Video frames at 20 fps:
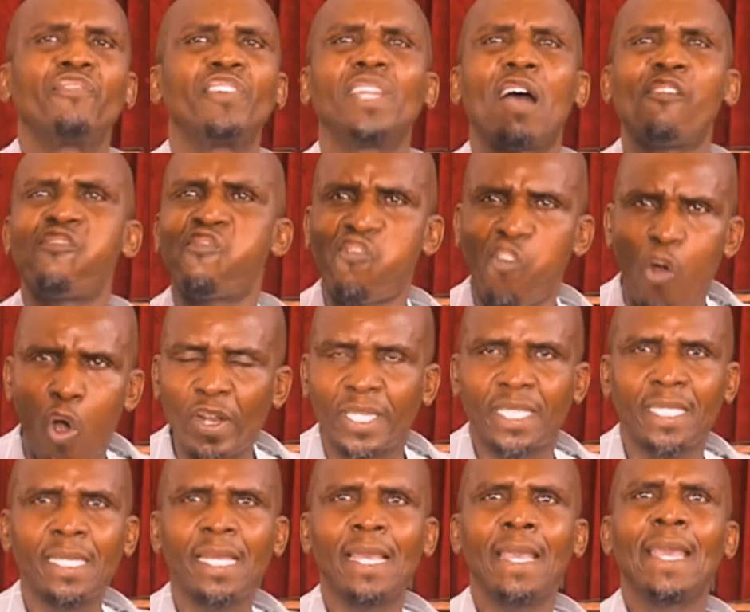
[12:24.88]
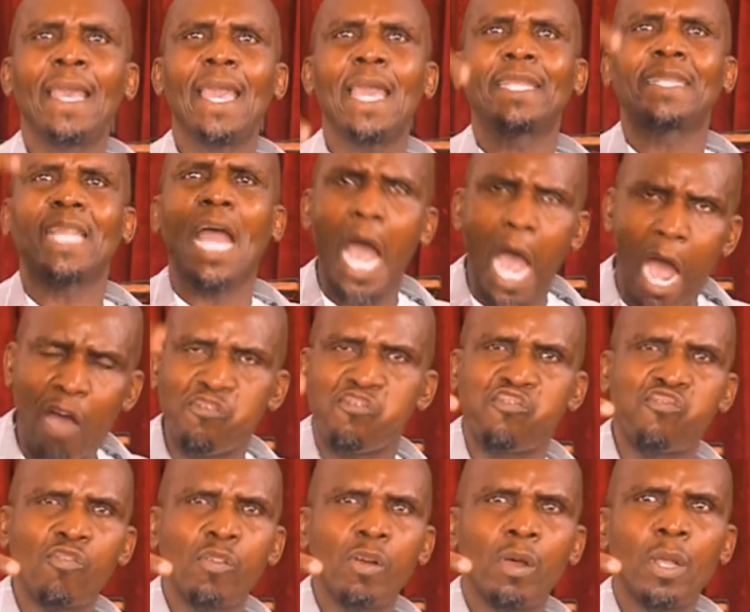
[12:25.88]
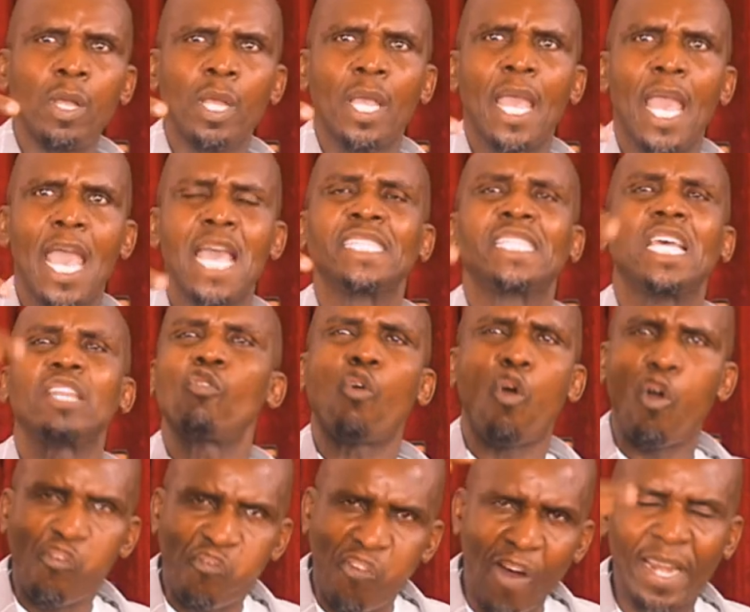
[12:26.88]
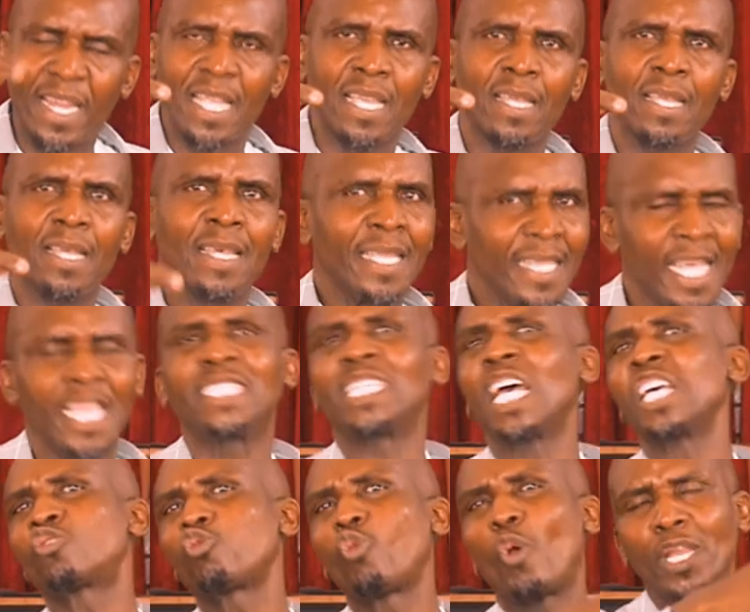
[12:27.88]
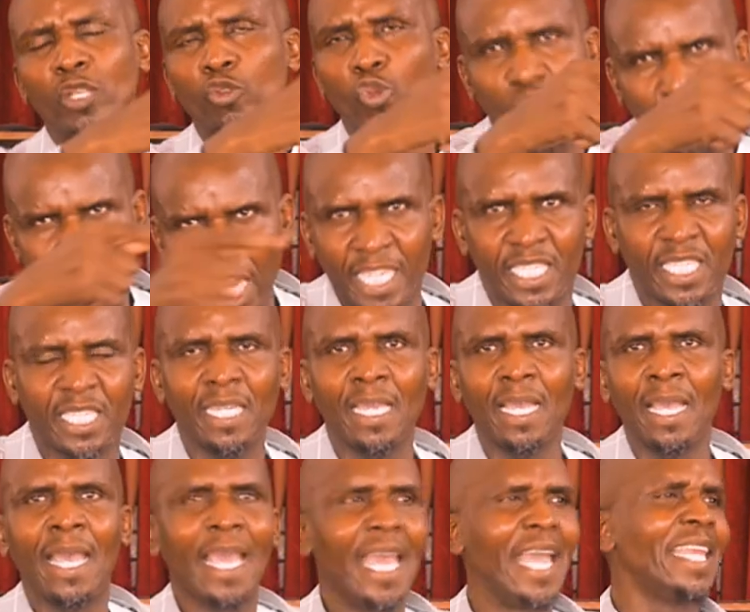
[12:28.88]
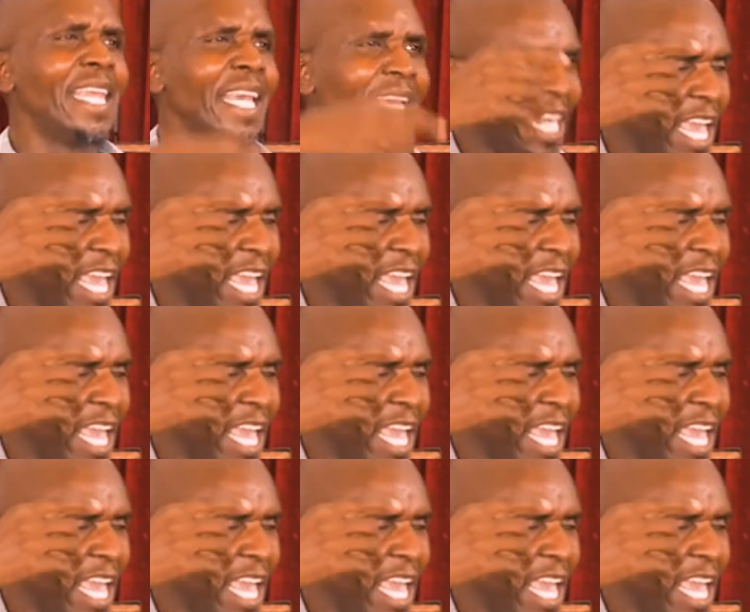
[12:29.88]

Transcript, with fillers: even afford a dove as an offering. They just went to church and they